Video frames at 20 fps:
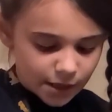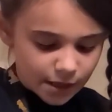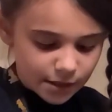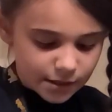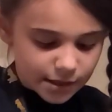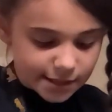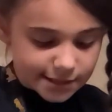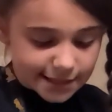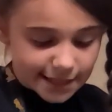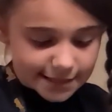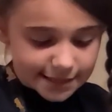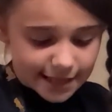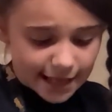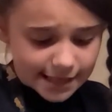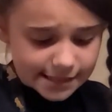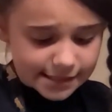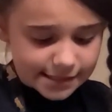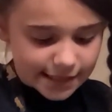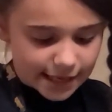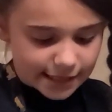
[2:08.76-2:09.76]
This is
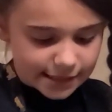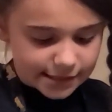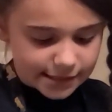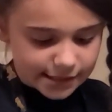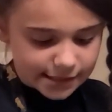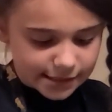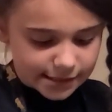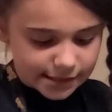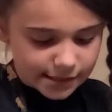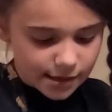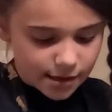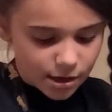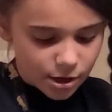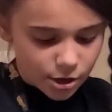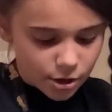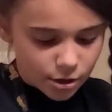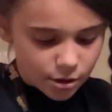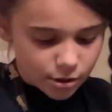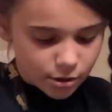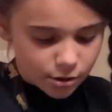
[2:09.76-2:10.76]
as Santa's
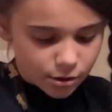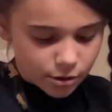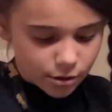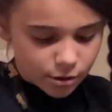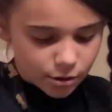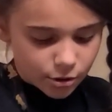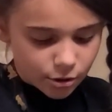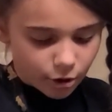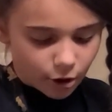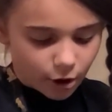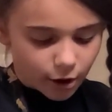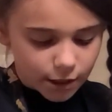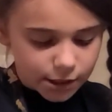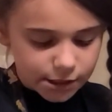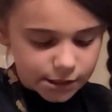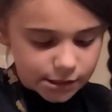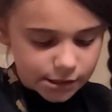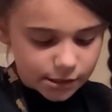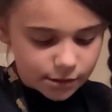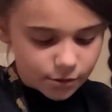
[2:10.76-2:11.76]

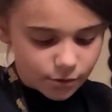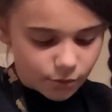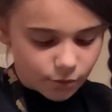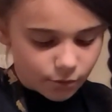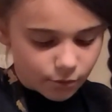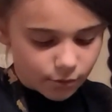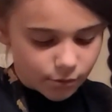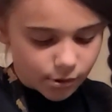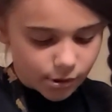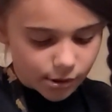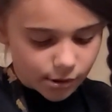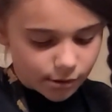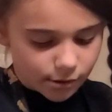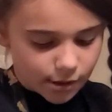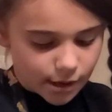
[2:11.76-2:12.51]
cotton or